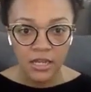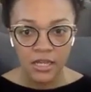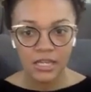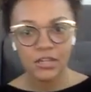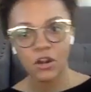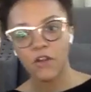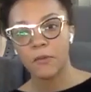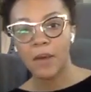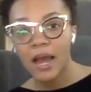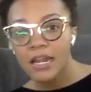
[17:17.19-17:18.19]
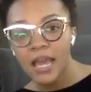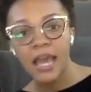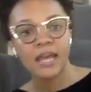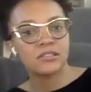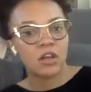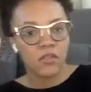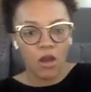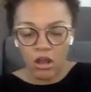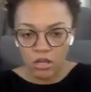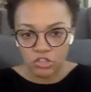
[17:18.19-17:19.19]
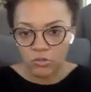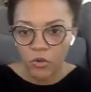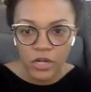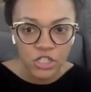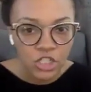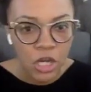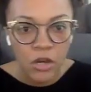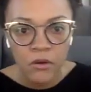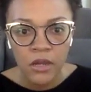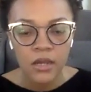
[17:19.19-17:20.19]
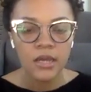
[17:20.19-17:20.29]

here on the podcast, on the Hot Hustle Morning Show.